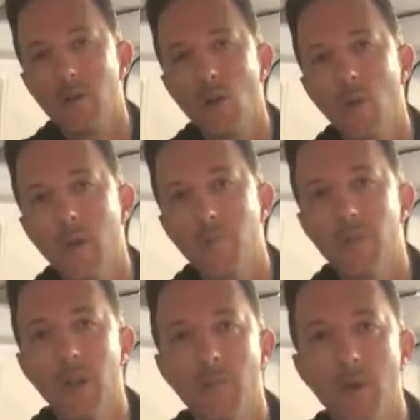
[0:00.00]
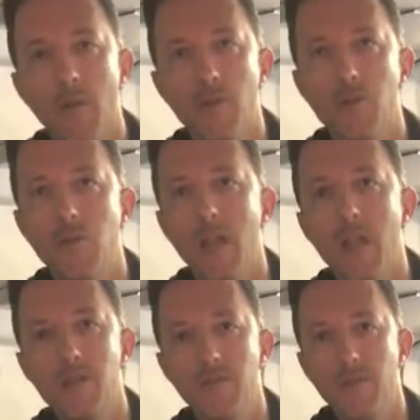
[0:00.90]
going up to like probably
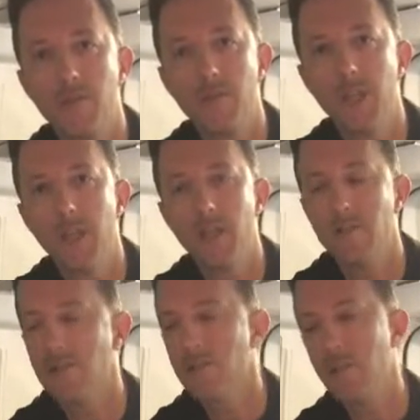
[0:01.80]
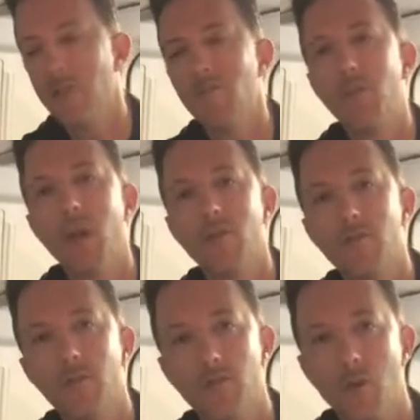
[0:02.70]
2015 is a safe bet
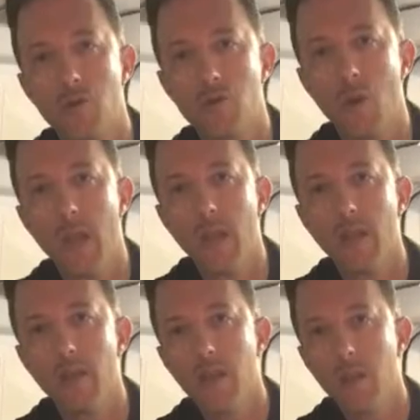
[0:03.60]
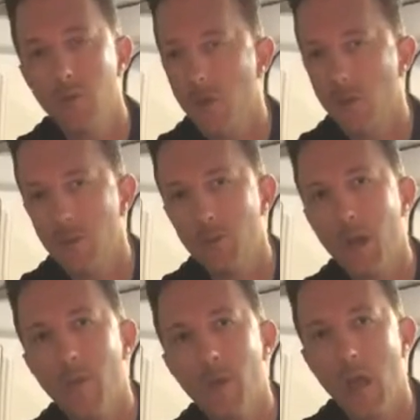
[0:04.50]
for Volkswagen. We could do
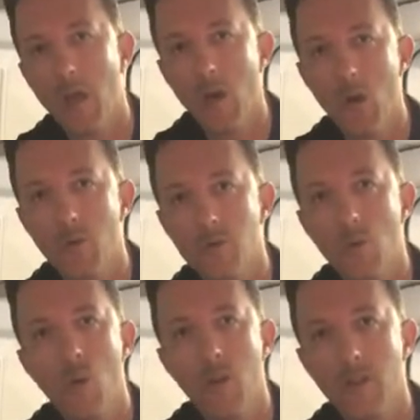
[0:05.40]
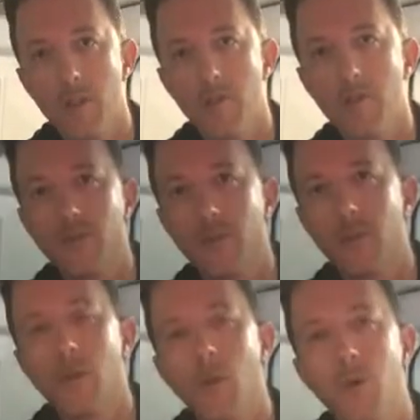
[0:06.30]
probably almost all of them for,
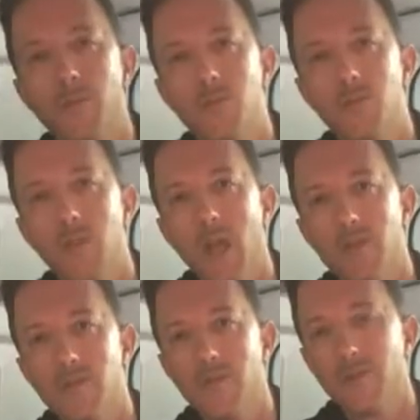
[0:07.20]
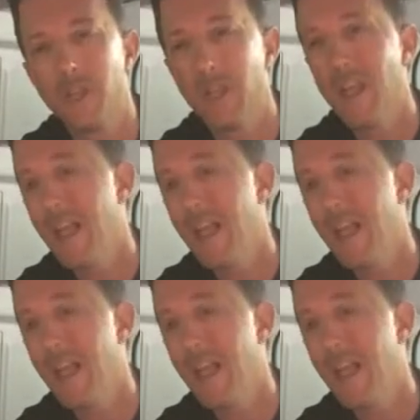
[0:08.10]
you know, up to 2015.